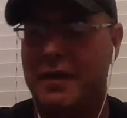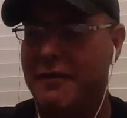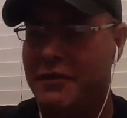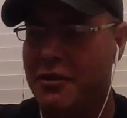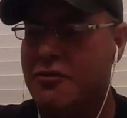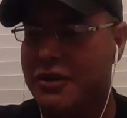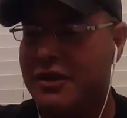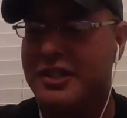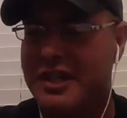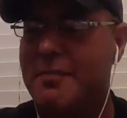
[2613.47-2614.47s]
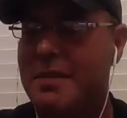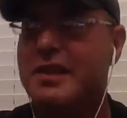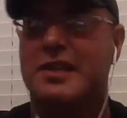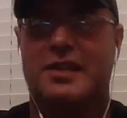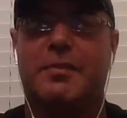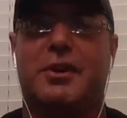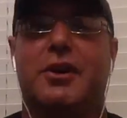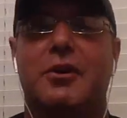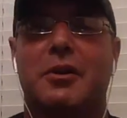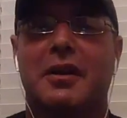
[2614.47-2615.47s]
you just send me the zip
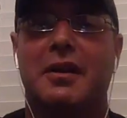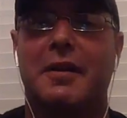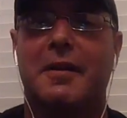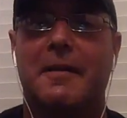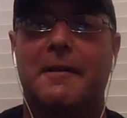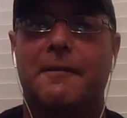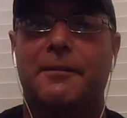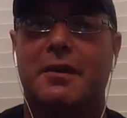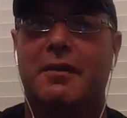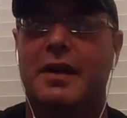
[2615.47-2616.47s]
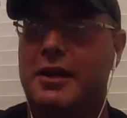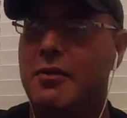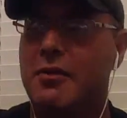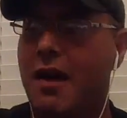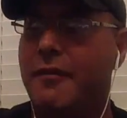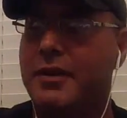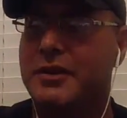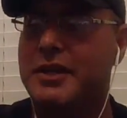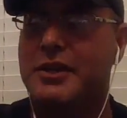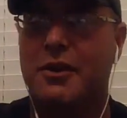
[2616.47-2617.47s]
code, like you
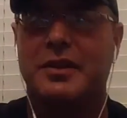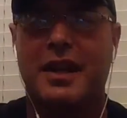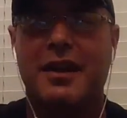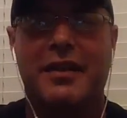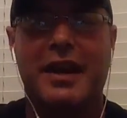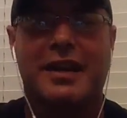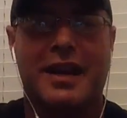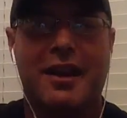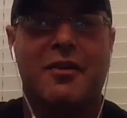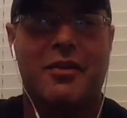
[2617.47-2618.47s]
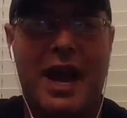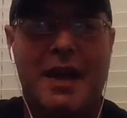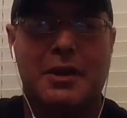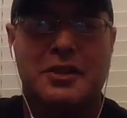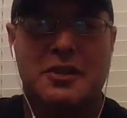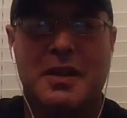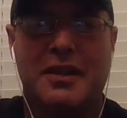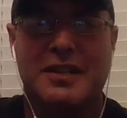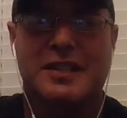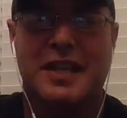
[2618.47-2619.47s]
obviously don't care that much
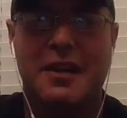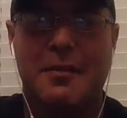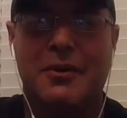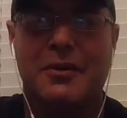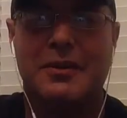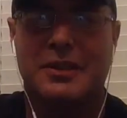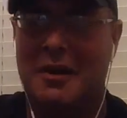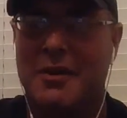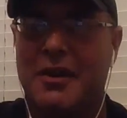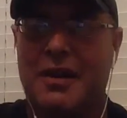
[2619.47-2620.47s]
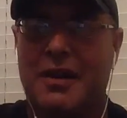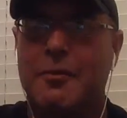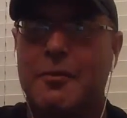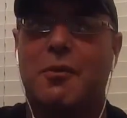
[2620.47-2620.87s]
about this animal. So I would